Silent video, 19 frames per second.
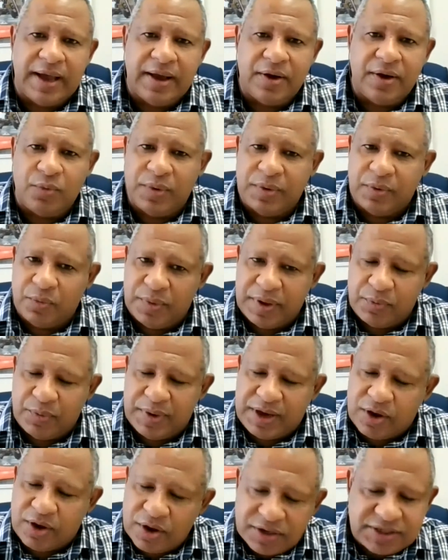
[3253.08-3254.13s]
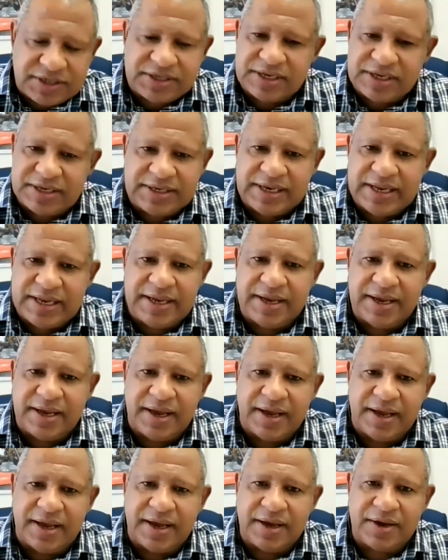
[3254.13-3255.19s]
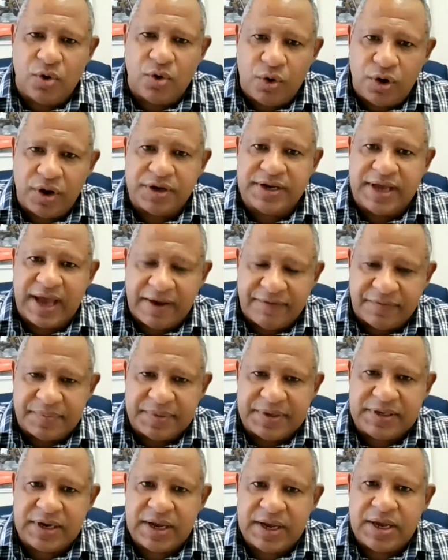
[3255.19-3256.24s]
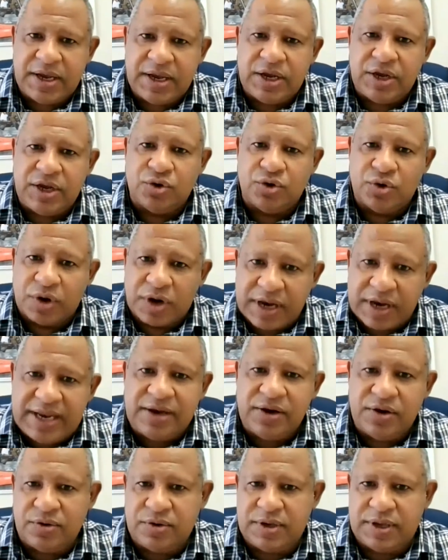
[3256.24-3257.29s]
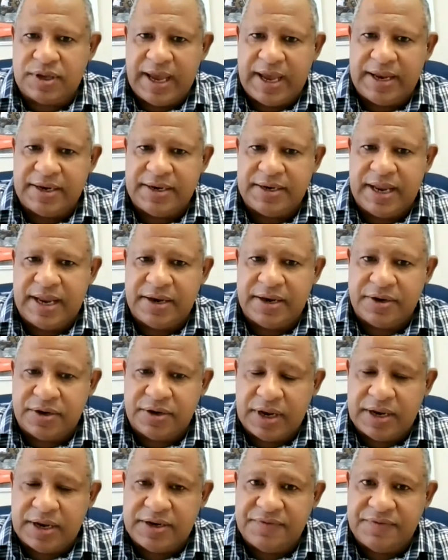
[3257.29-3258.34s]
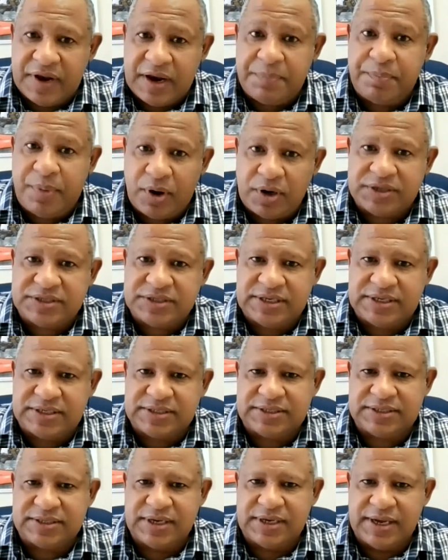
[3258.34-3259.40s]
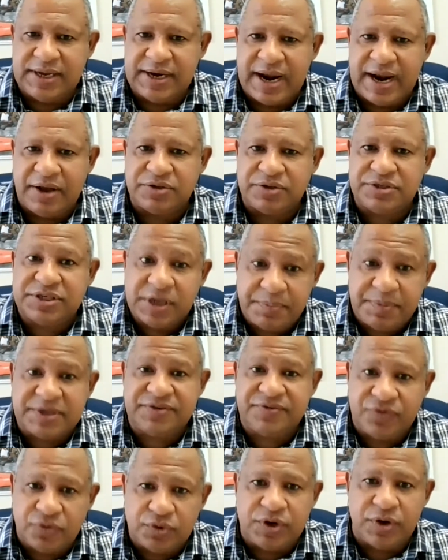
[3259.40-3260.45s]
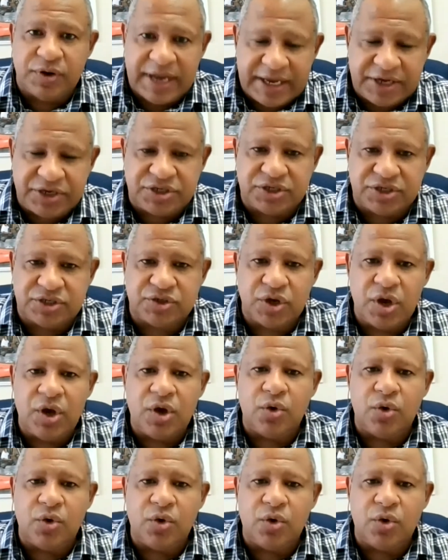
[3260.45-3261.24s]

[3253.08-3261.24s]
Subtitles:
we constantly call on government to relook and develop policies around surplus food donations.